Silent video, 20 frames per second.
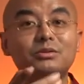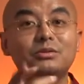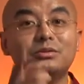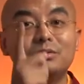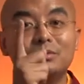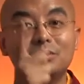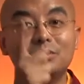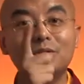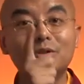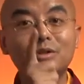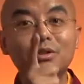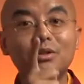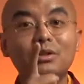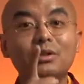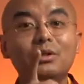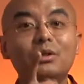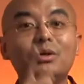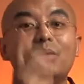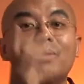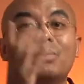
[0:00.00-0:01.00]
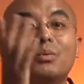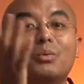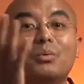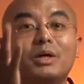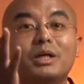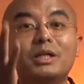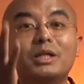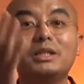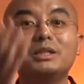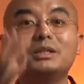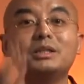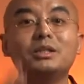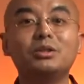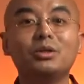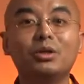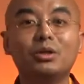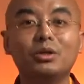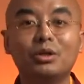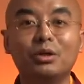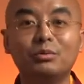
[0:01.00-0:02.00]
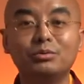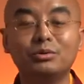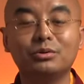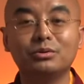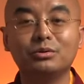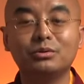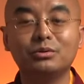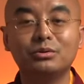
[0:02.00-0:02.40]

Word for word: Do you know what is the third option?